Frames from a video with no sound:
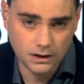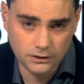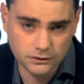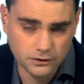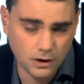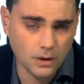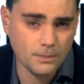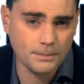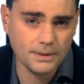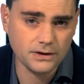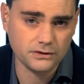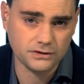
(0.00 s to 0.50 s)

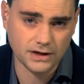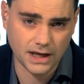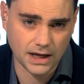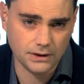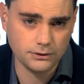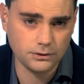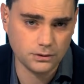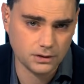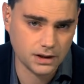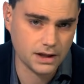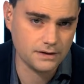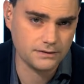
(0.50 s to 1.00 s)
don't miss
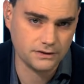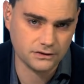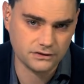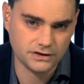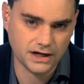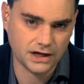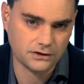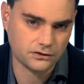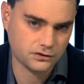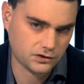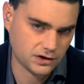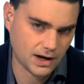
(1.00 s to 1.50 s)
Andrew Klavan's
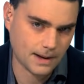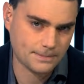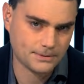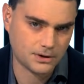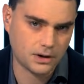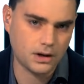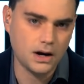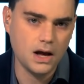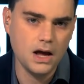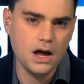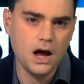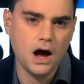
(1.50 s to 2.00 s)
next
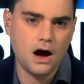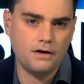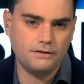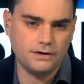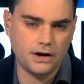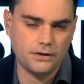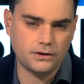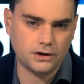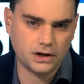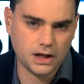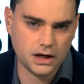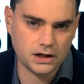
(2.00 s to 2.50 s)
chapter of
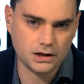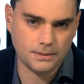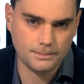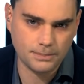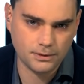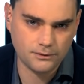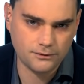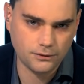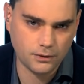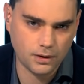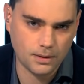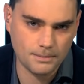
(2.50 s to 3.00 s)
Another Kingdom
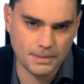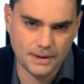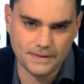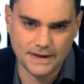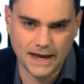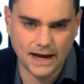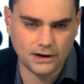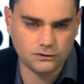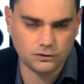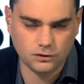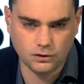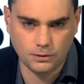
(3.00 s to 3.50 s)
performed by
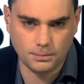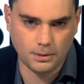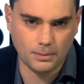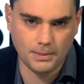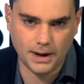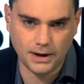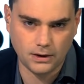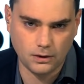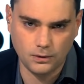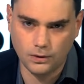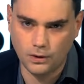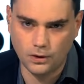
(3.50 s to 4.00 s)
the execrable
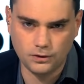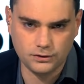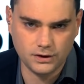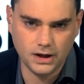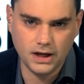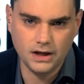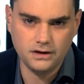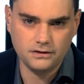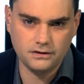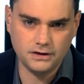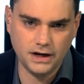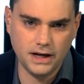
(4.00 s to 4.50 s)
Michael Knowles.
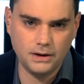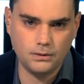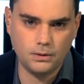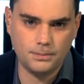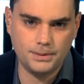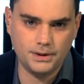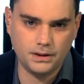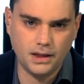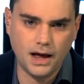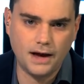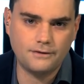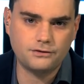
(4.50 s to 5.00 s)
Today we'll
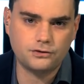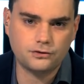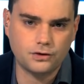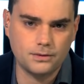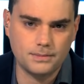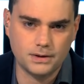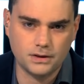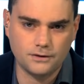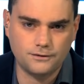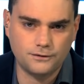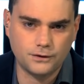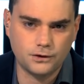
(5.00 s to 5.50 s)
be live
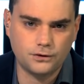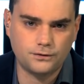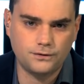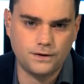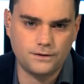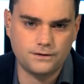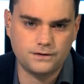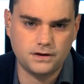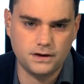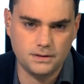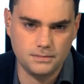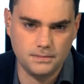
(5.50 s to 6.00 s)
streaming the first
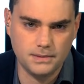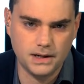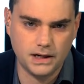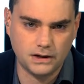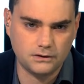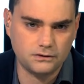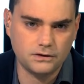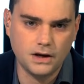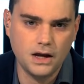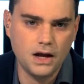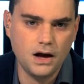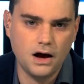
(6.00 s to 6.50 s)
15
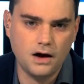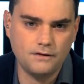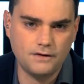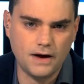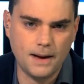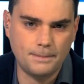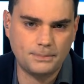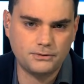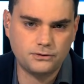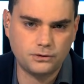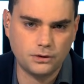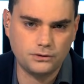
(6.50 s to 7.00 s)
minutes of
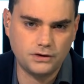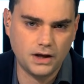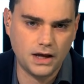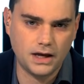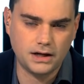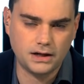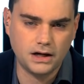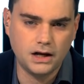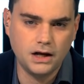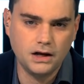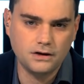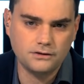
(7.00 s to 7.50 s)
episode
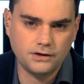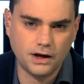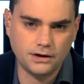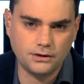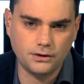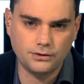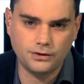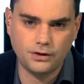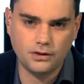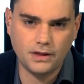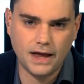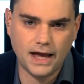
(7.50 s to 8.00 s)
10
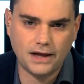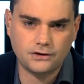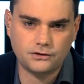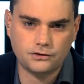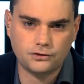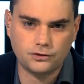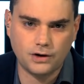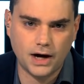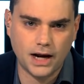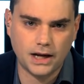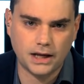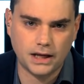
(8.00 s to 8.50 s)
titled The
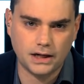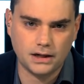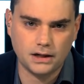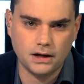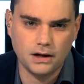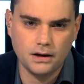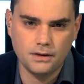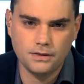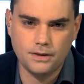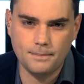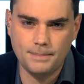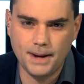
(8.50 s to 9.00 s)
Last Dragon,
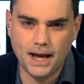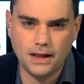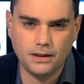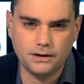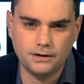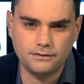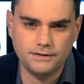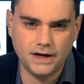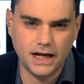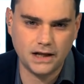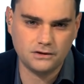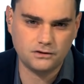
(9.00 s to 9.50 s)
The
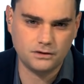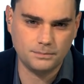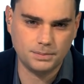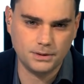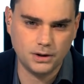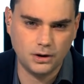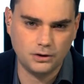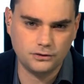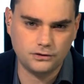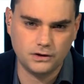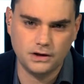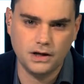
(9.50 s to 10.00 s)
Ballad of Nancy
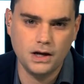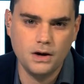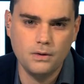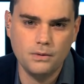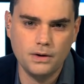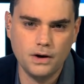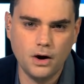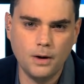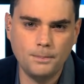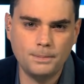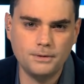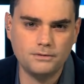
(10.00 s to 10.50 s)
Pelosi.
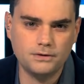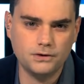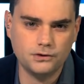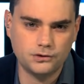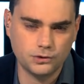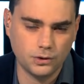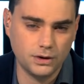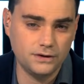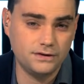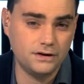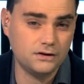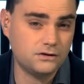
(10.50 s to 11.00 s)
We hope you've
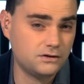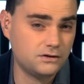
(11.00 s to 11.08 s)
enjoyed